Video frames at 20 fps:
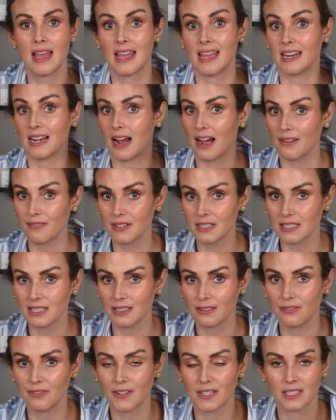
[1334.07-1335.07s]
It
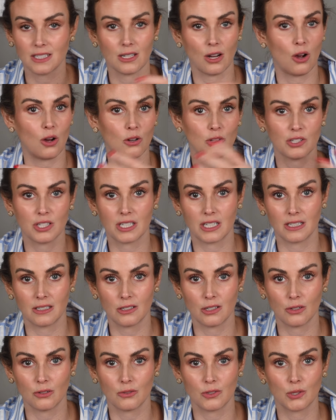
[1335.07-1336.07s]
obviously fits all skin
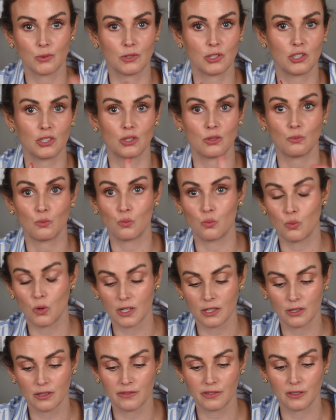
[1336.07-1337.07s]
tones, which is
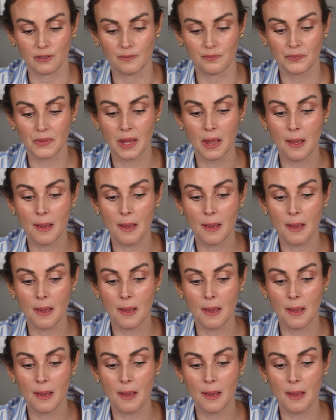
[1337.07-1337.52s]
wonderful,